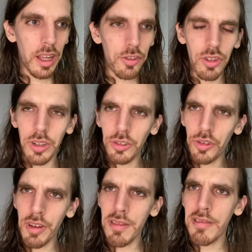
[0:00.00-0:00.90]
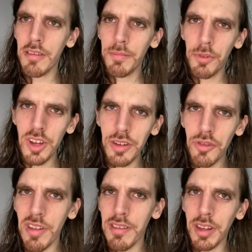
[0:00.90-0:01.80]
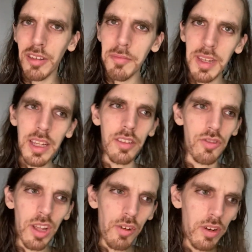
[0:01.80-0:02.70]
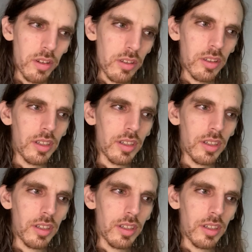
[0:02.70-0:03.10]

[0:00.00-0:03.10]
Asian culture is pretty interesting to me in general.